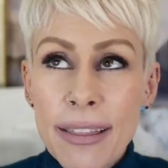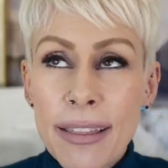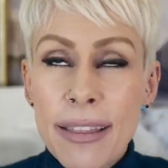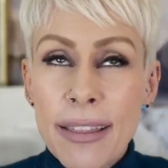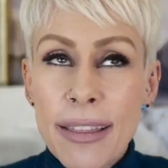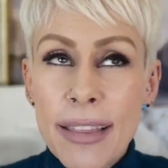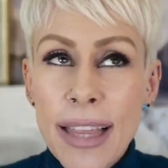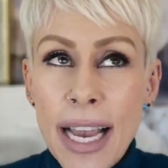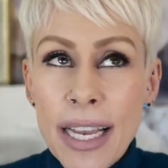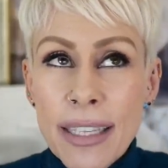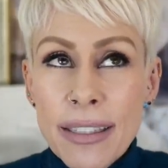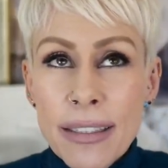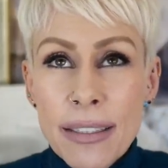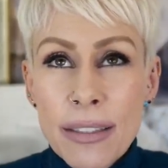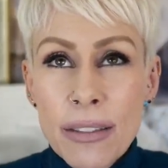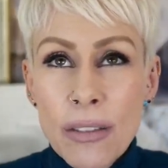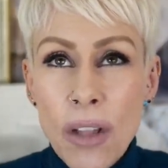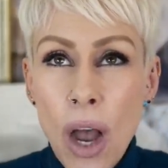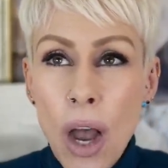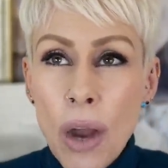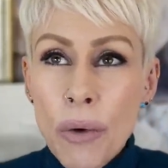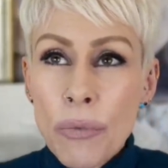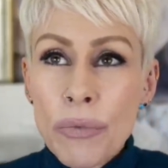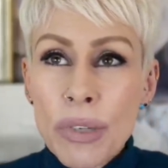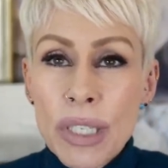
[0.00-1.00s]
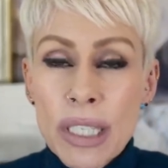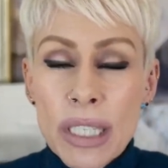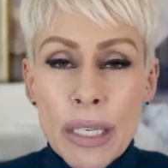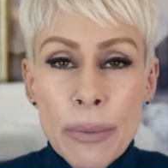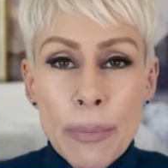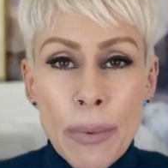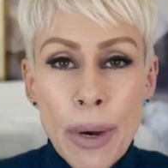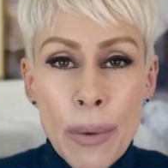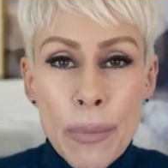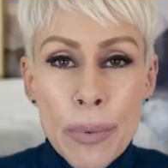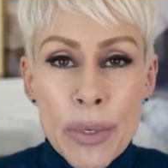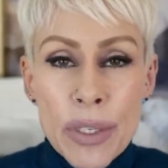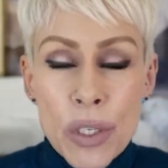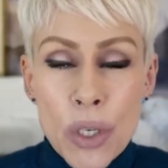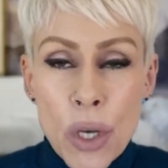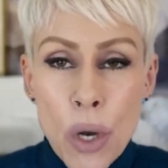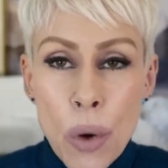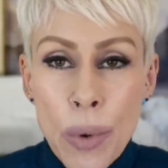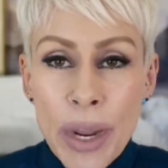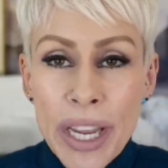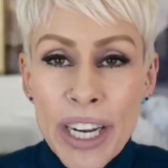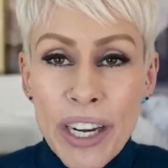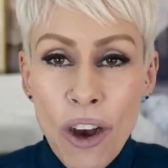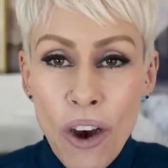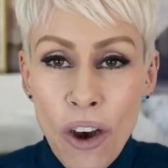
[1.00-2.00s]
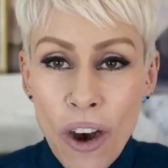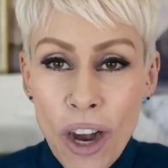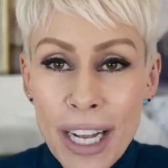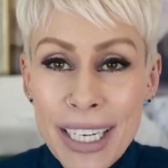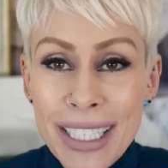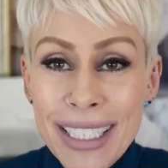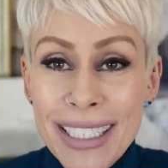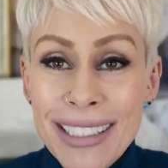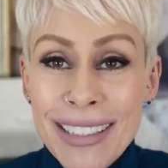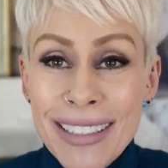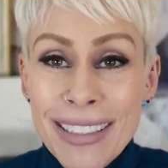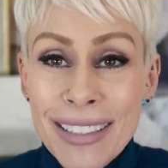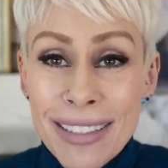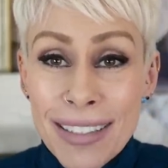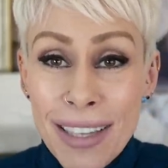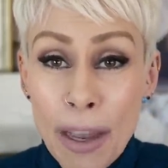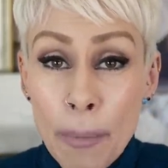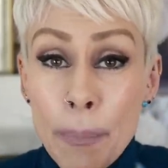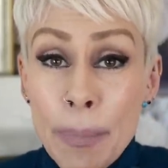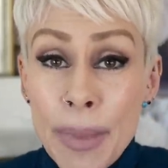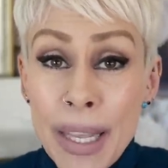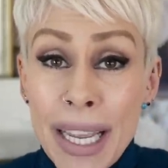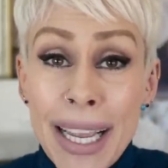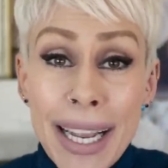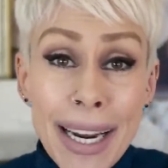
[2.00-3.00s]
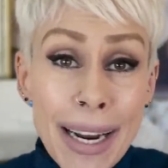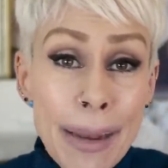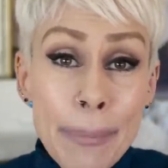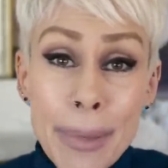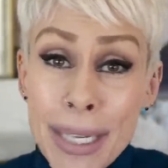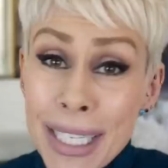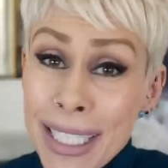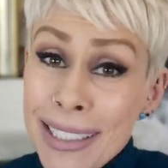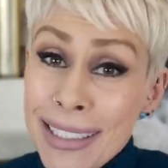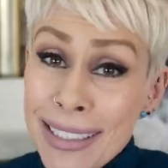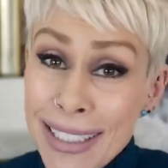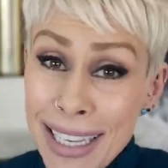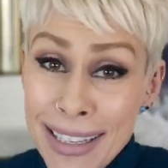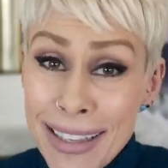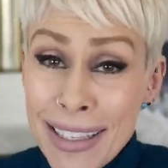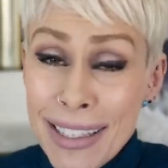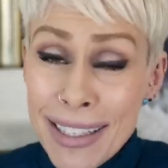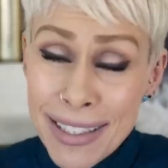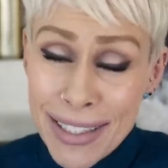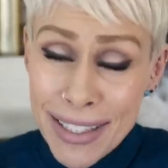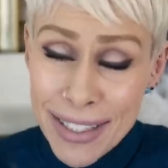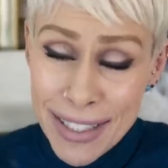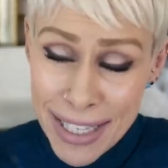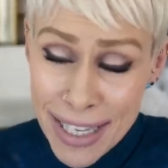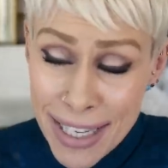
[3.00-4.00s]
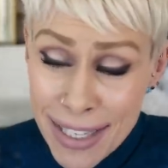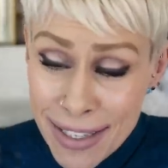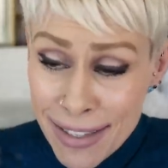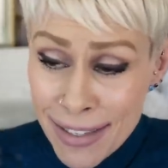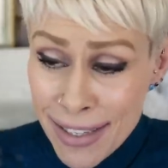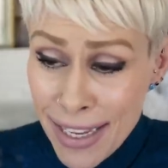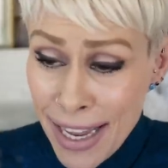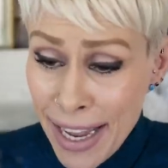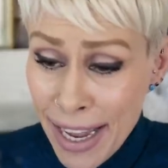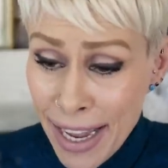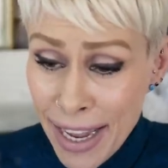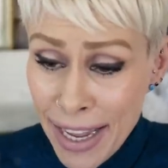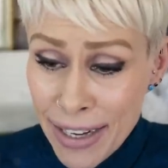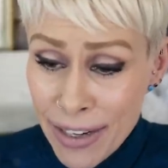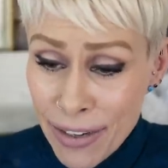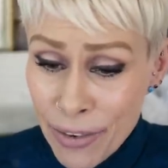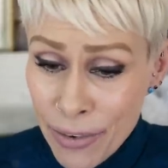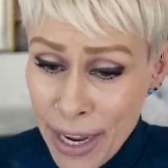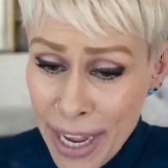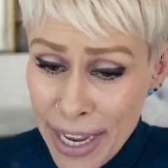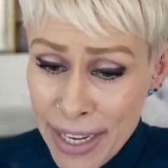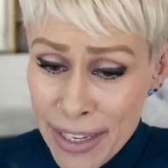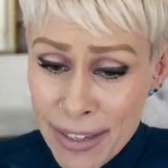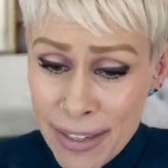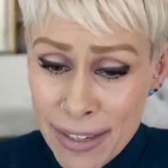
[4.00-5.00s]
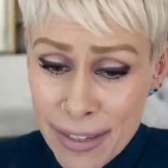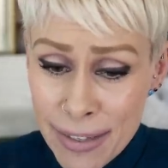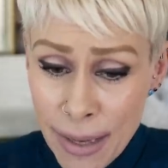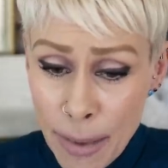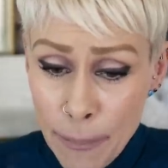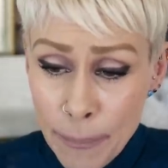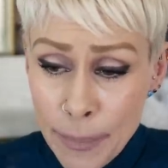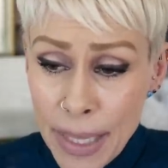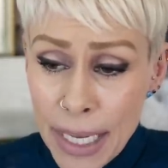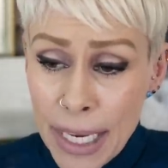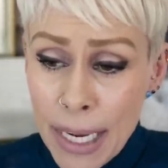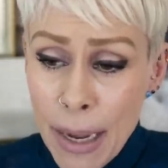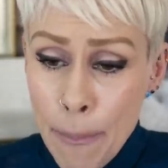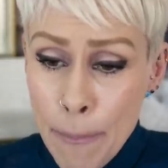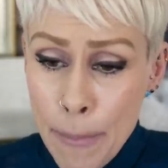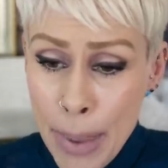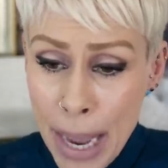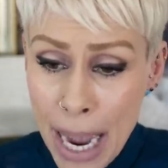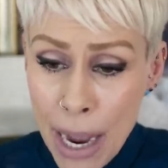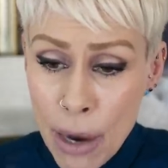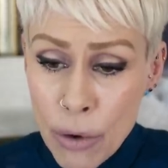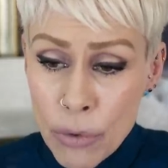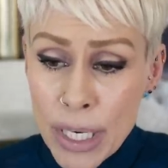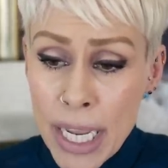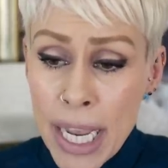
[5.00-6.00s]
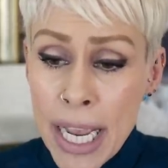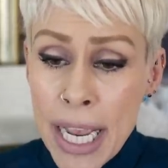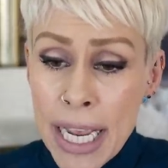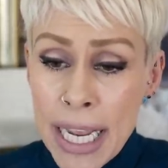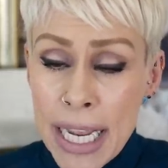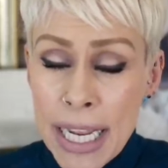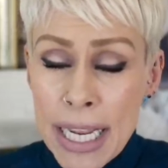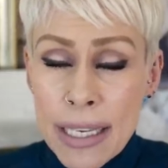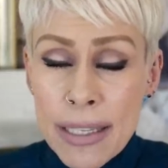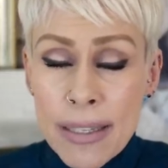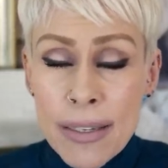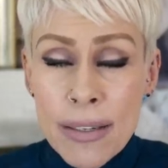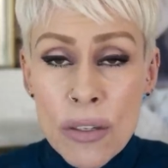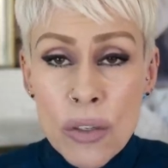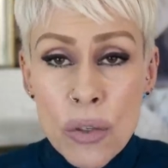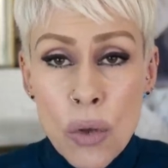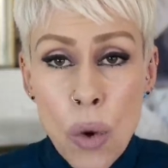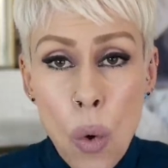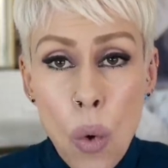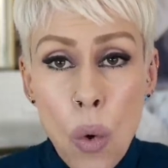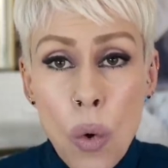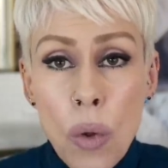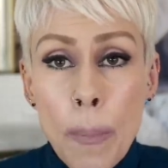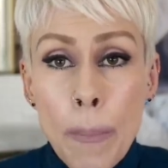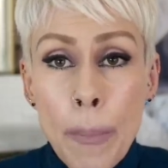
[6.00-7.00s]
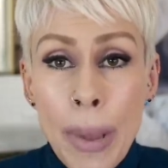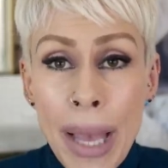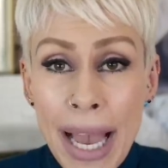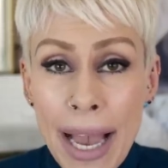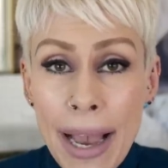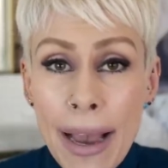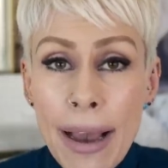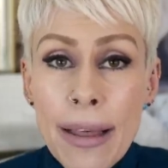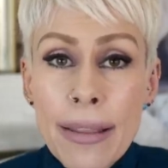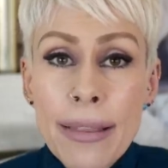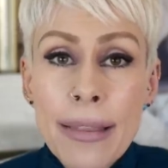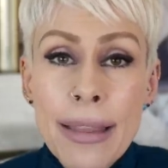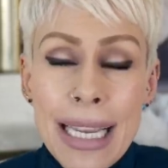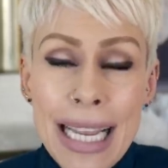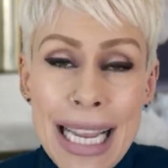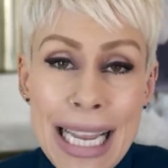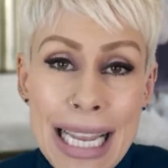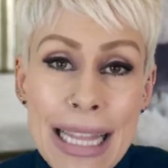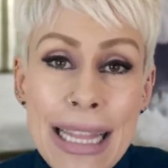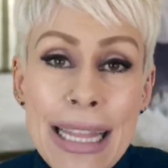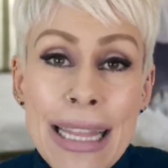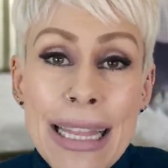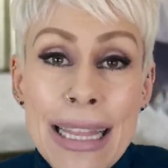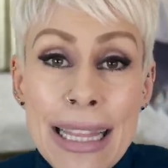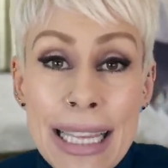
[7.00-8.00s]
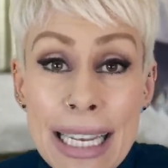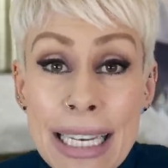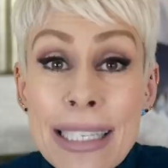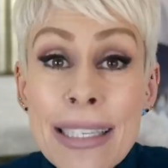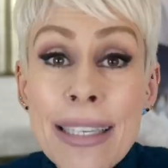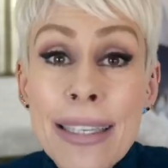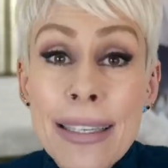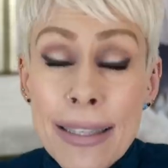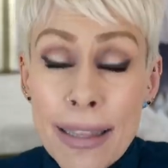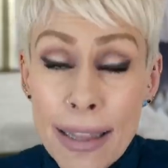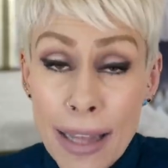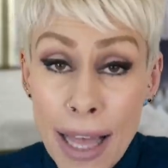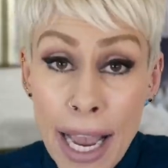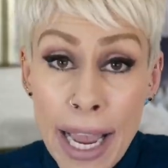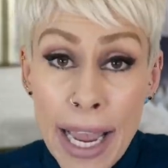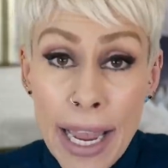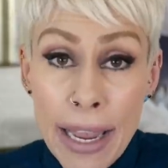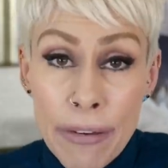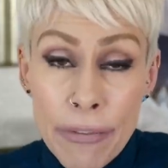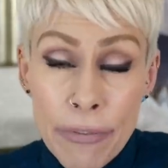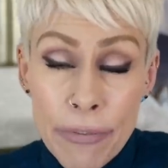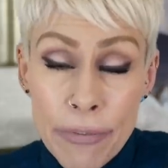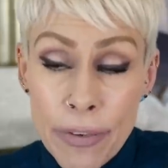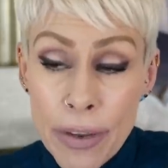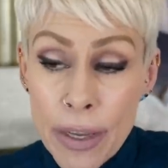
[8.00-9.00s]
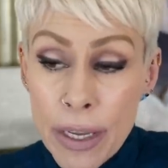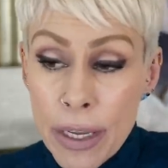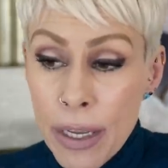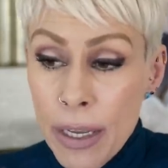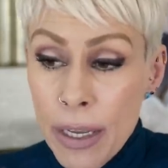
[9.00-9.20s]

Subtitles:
that's not really what was going on. Something, and I'm gonna say this because he's saying it, okay? Something about his soul path in this life